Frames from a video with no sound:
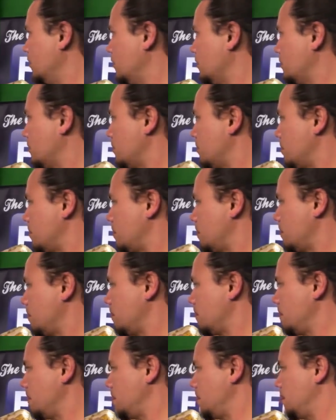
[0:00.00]

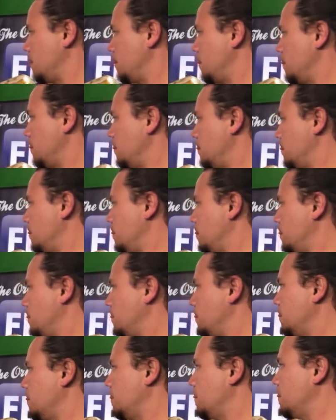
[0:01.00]

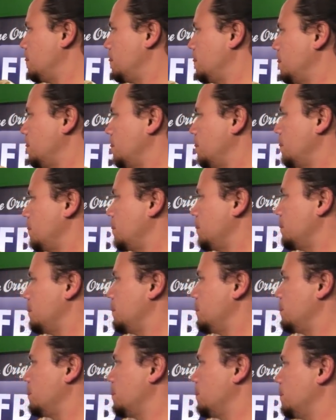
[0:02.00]

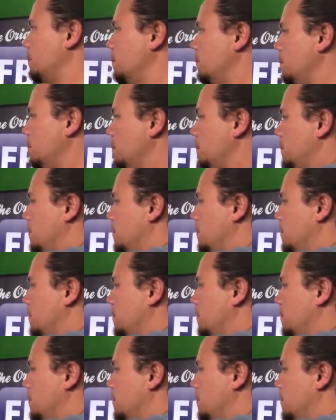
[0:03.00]
Nothing is said.